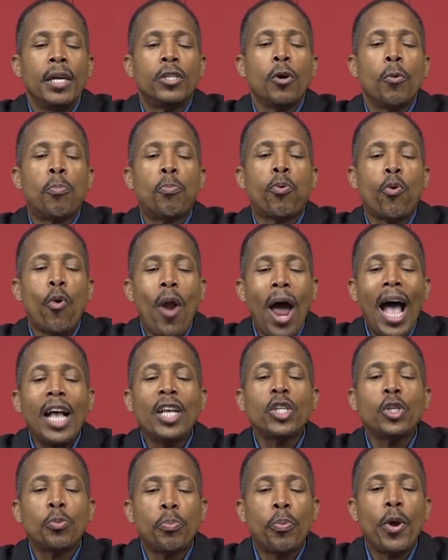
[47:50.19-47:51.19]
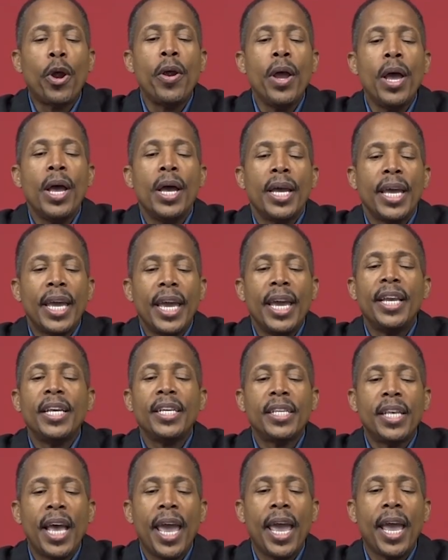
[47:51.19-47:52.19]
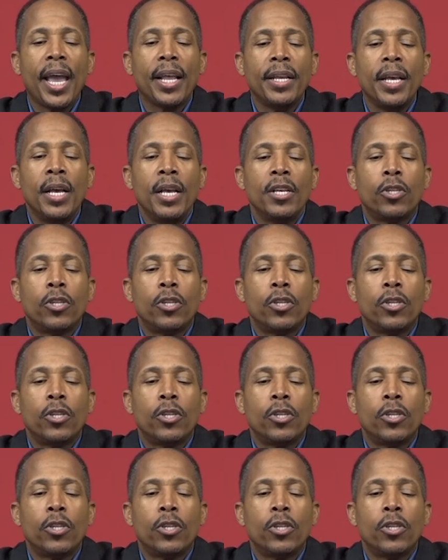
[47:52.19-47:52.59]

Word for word: to prosper in his hand.